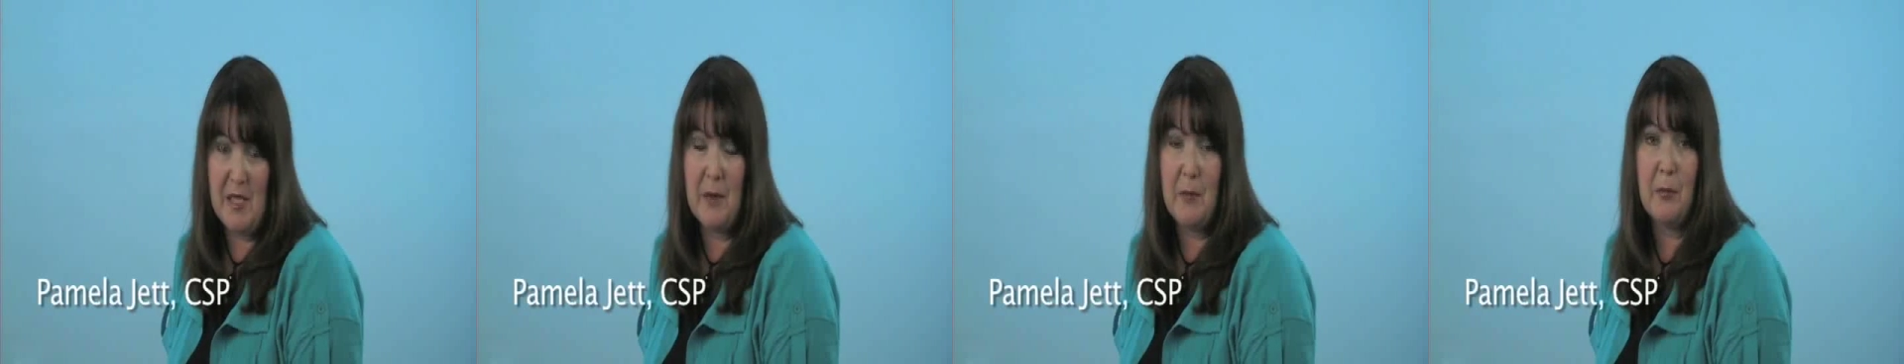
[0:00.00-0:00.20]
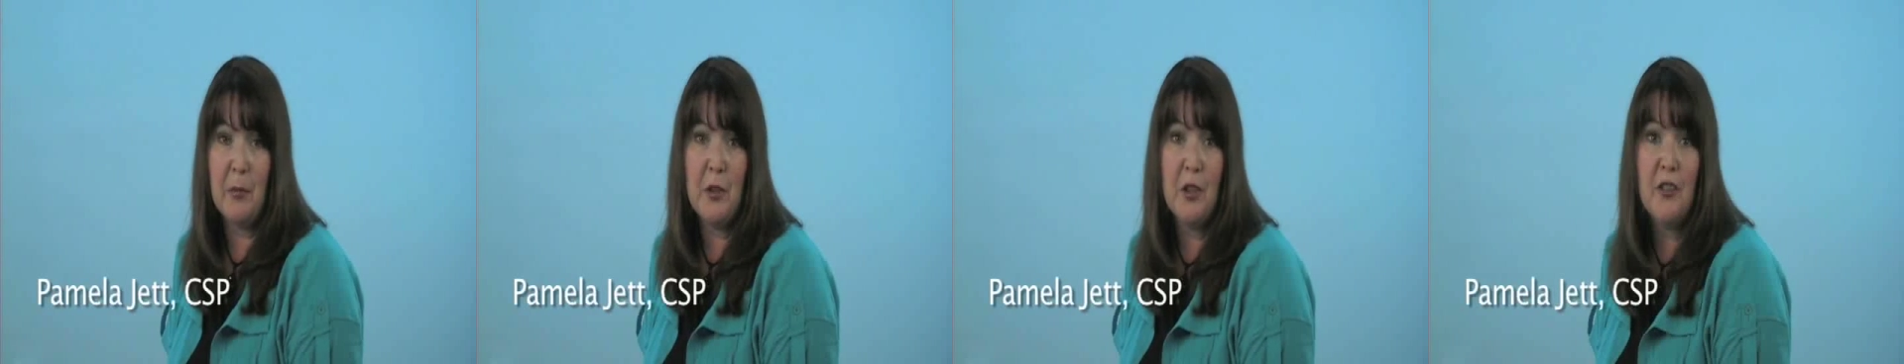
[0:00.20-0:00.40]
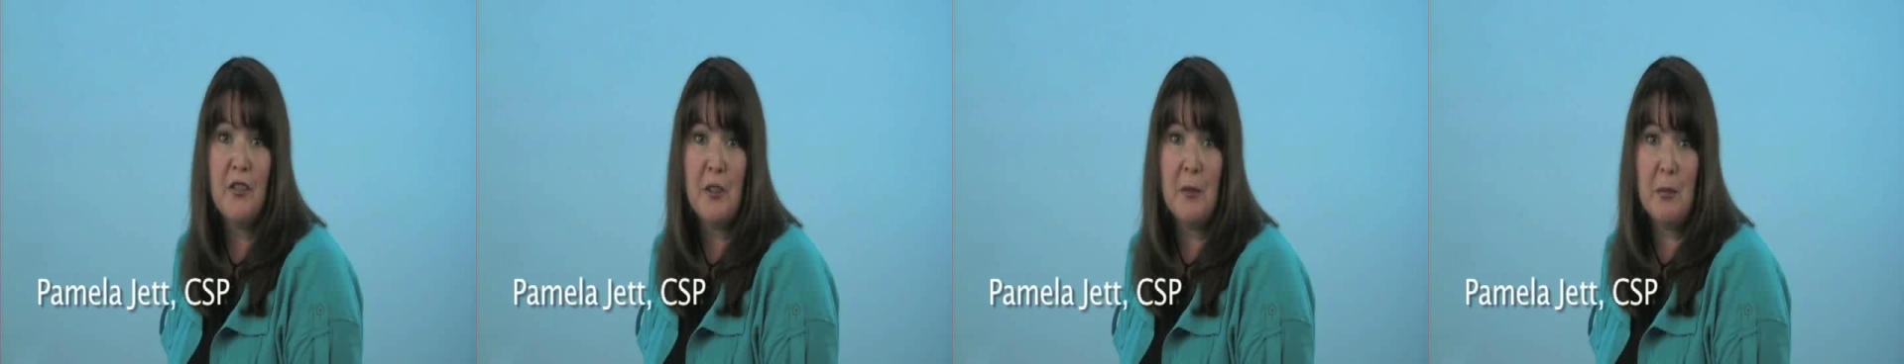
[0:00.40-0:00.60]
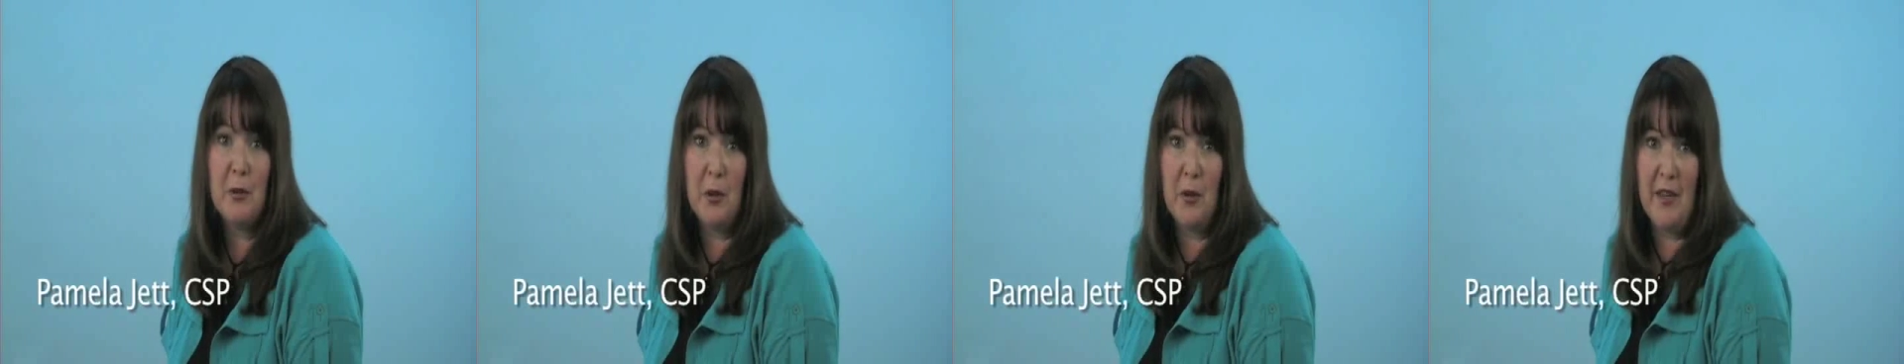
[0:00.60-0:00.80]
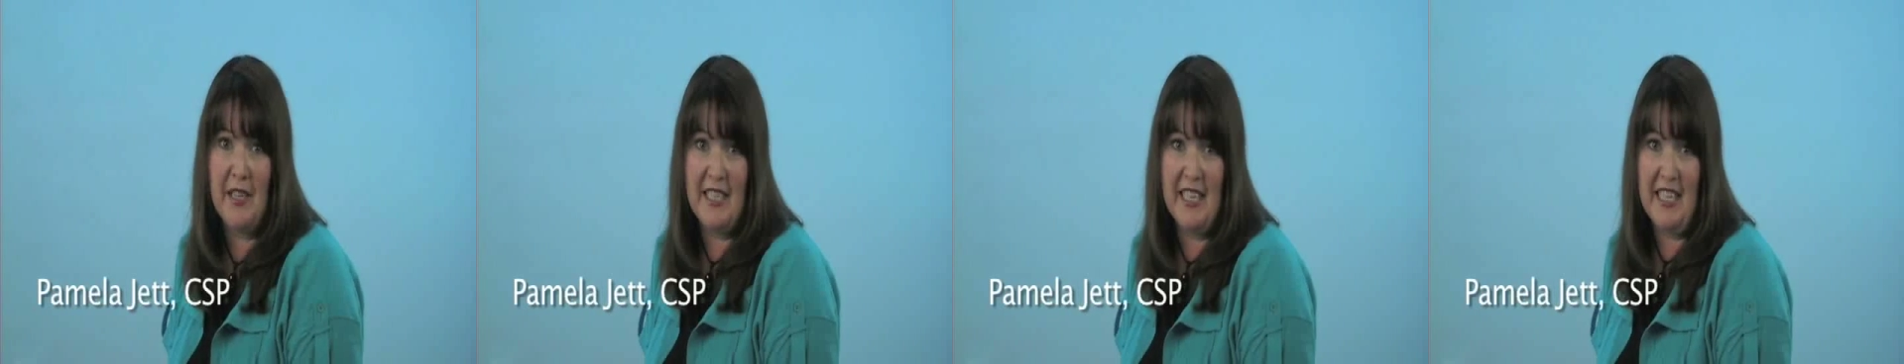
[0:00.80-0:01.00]
improved
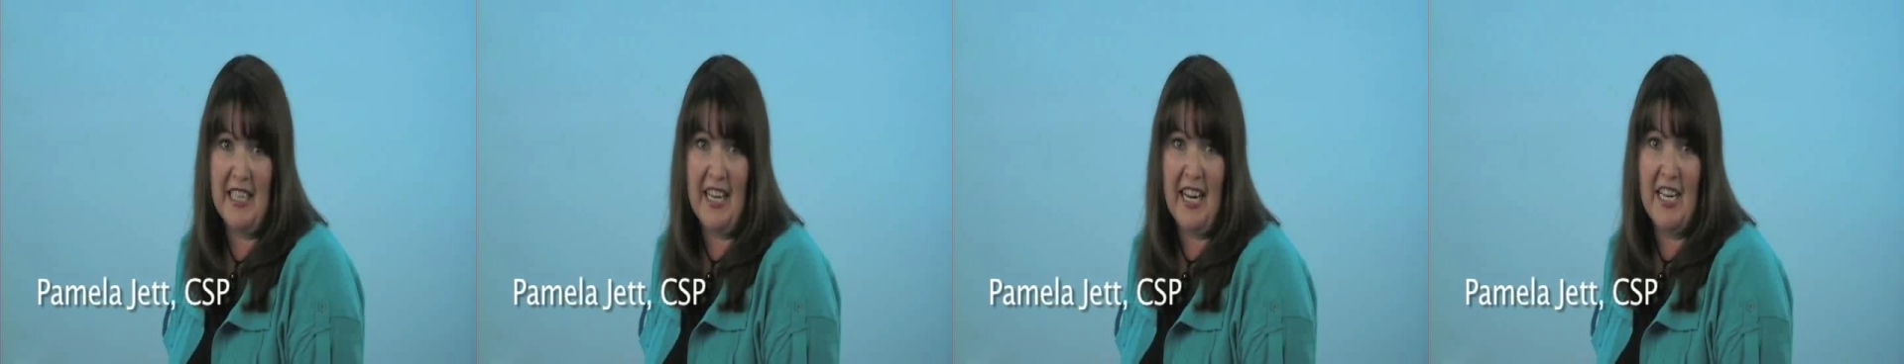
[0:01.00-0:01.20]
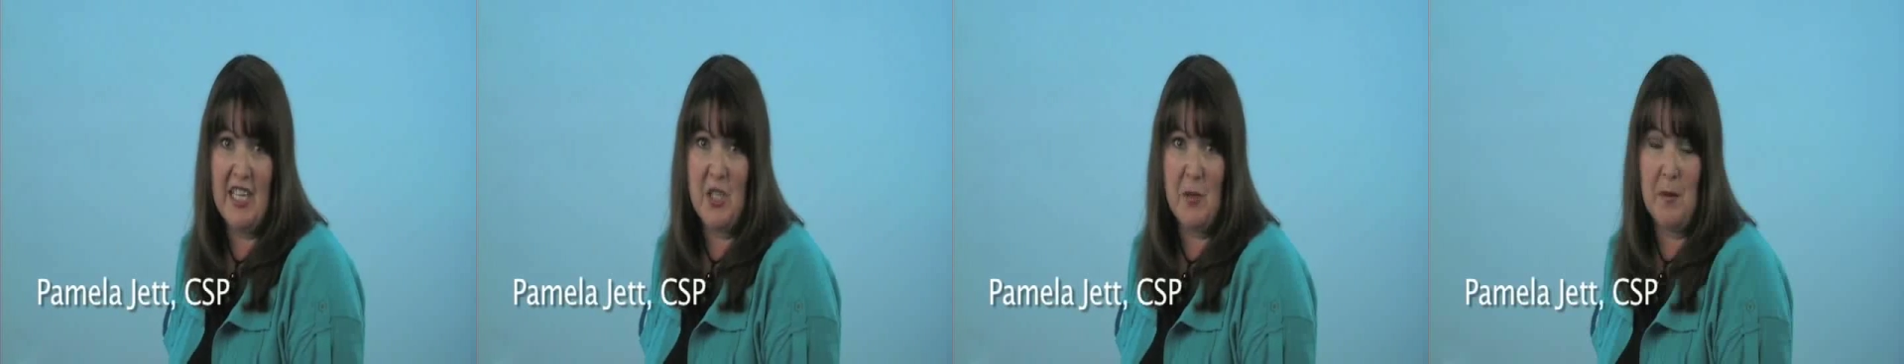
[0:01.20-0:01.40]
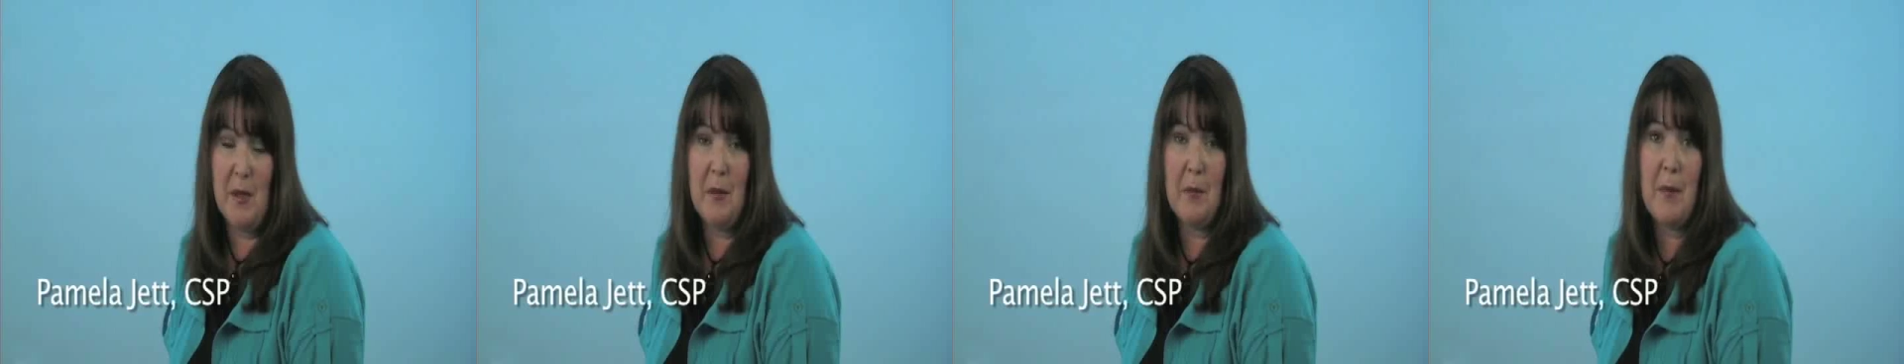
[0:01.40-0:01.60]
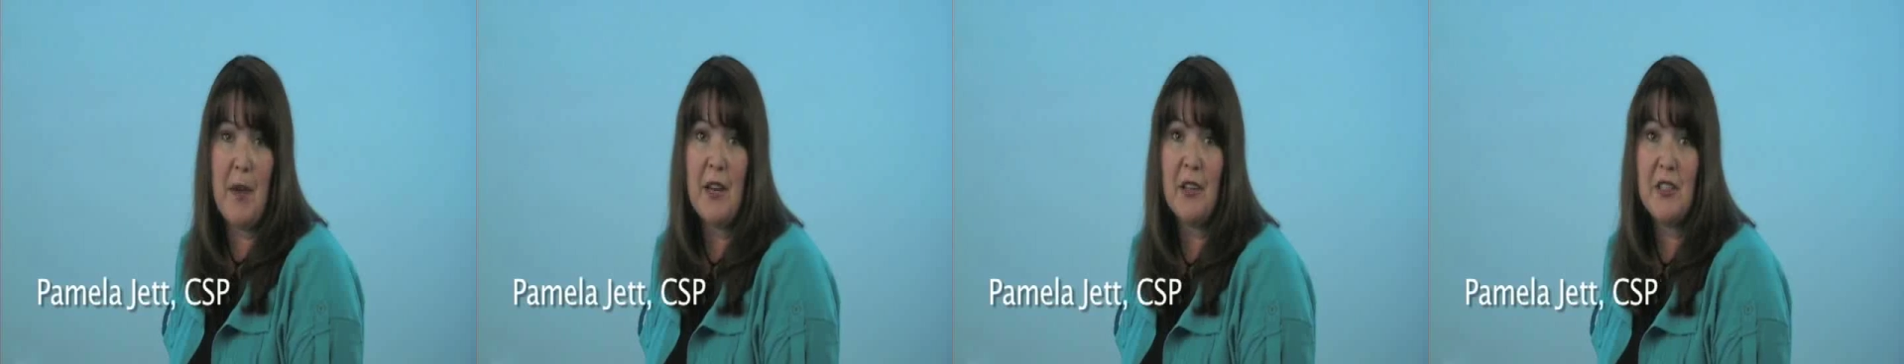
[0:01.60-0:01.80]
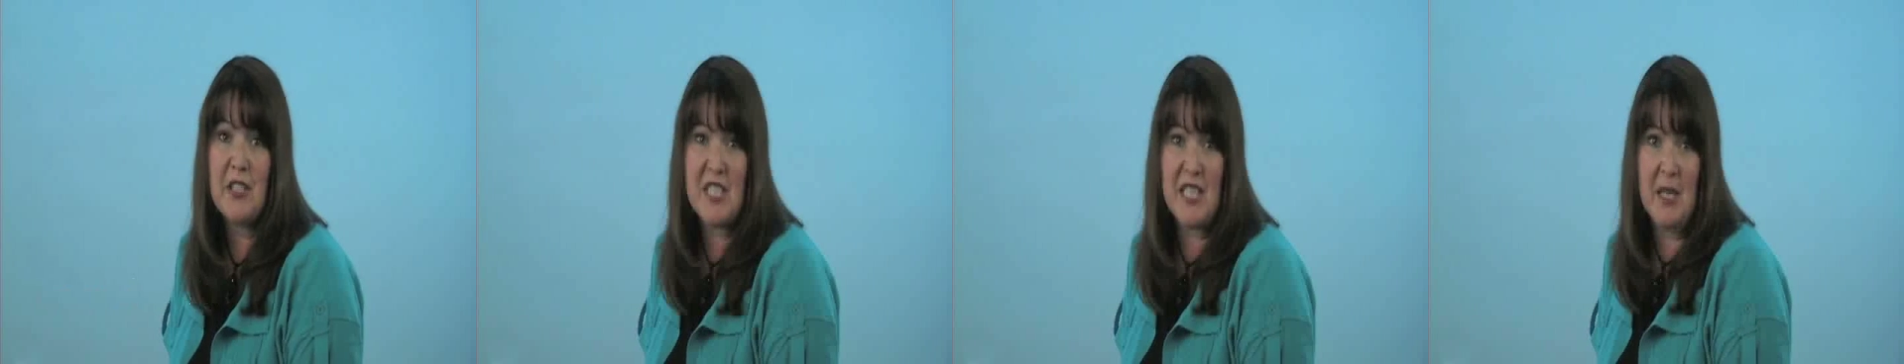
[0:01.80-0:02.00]
employee engagement,
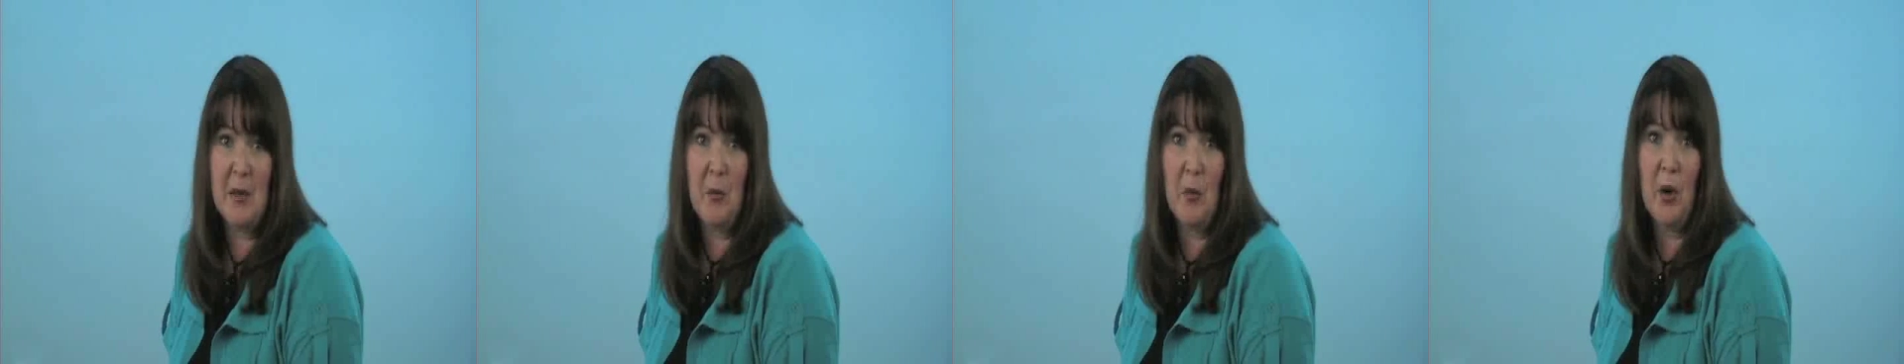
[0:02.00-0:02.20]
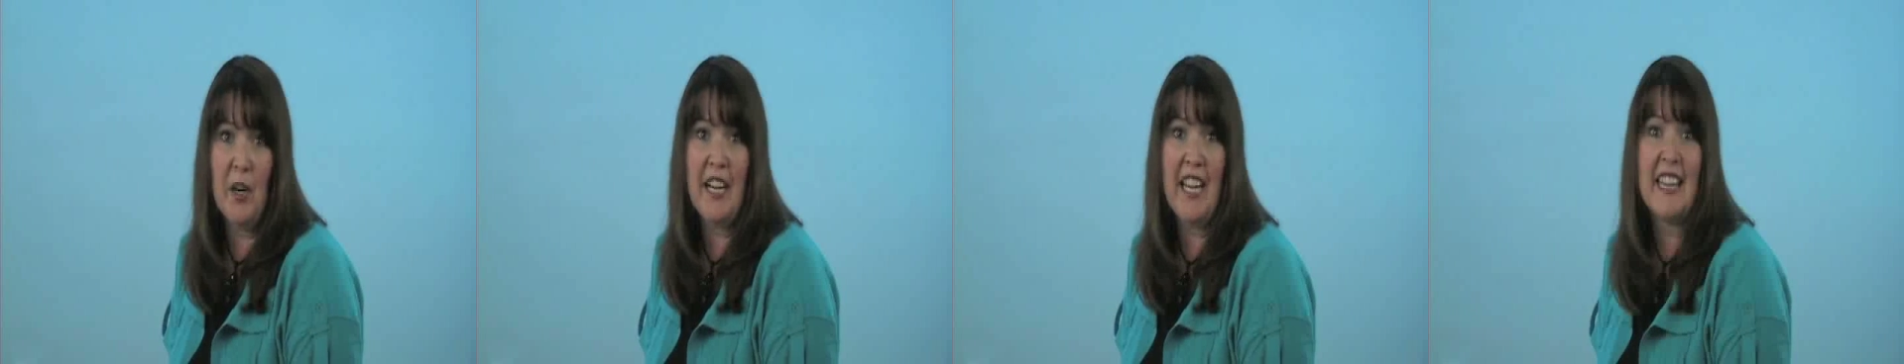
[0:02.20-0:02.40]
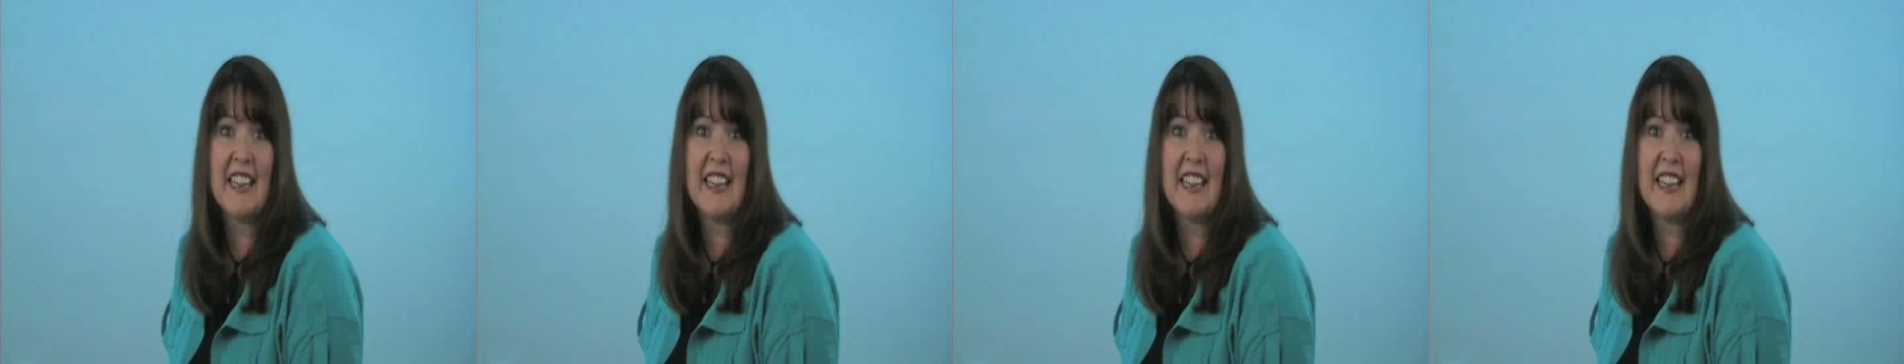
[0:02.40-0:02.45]
better teamwork,